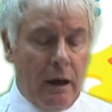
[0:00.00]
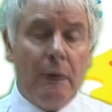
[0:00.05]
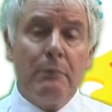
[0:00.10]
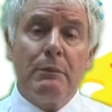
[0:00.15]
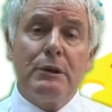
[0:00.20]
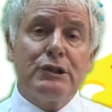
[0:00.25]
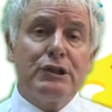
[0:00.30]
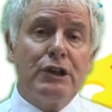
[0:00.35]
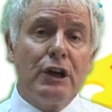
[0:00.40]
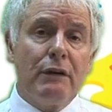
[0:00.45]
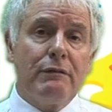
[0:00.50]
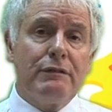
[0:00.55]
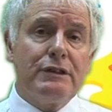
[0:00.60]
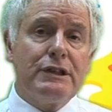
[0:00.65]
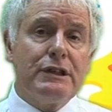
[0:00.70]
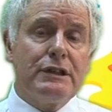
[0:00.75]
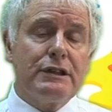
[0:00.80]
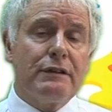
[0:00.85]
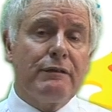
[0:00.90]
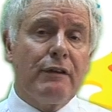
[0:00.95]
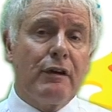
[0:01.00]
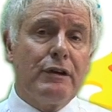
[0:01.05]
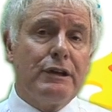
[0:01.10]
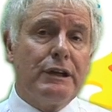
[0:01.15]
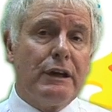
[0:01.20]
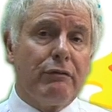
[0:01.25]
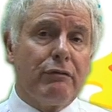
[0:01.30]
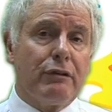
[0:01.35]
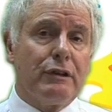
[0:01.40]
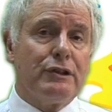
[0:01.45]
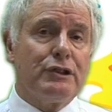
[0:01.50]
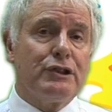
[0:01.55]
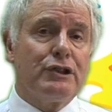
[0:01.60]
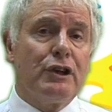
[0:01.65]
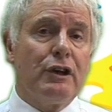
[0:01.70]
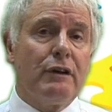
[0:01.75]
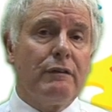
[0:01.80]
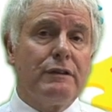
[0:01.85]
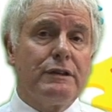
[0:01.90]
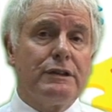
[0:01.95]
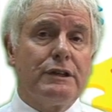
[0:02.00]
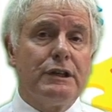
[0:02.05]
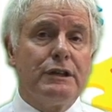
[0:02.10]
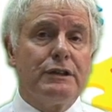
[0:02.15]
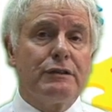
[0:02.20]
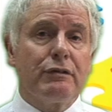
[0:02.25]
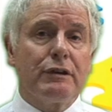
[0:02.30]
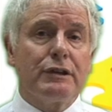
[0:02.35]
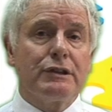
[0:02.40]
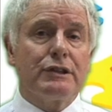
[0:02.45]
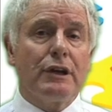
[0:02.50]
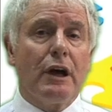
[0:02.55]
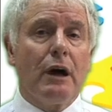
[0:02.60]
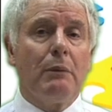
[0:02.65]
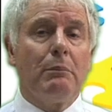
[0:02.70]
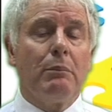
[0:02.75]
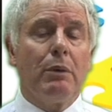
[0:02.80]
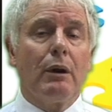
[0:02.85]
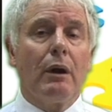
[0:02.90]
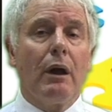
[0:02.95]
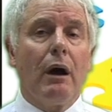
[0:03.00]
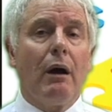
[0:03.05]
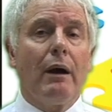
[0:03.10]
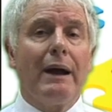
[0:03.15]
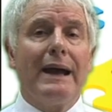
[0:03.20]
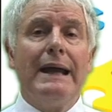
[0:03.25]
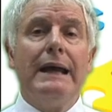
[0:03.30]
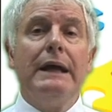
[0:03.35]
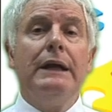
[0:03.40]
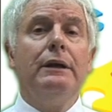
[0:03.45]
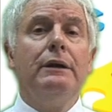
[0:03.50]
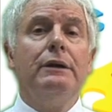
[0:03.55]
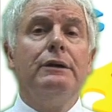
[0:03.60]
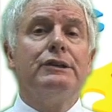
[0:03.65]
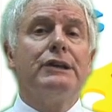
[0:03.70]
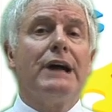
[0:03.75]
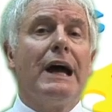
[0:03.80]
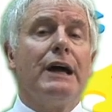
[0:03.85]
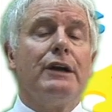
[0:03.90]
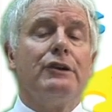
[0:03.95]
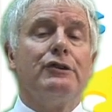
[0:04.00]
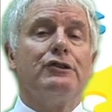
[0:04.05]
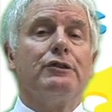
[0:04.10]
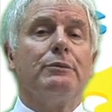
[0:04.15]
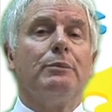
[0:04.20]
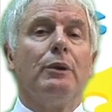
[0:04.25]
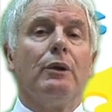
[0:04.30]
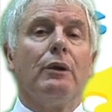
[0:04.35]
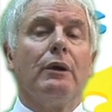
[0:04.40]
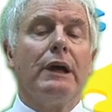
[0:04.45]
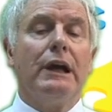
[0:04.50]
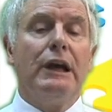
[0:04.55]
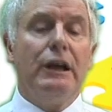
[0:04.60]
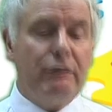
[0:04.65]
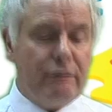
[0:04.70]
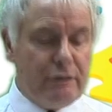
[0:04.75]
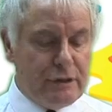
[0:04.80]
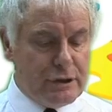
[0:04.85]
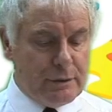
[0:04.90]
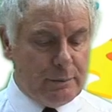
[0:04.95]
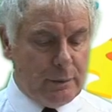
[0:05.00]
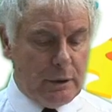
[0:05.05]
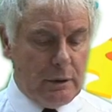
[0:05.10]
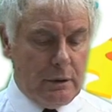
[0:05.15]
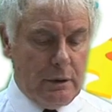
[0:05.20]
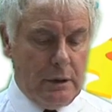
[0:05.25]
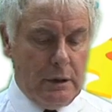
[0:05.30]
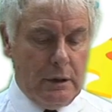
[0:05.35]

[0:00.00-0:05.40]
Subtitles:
But services are very different. Services, for example, are intangible, invisible.